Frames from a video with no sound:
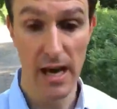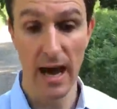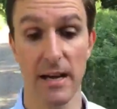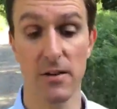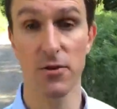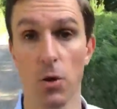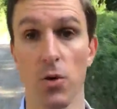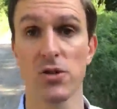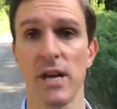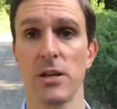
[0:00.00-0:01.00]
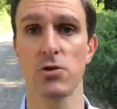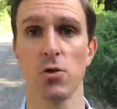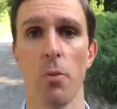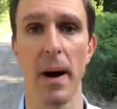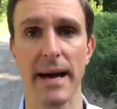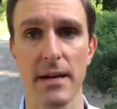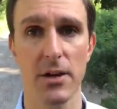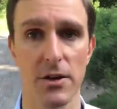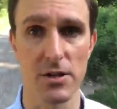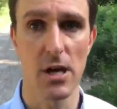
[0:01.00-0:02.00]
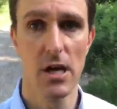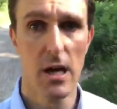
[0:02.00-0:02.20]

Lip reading: and of course central bankers.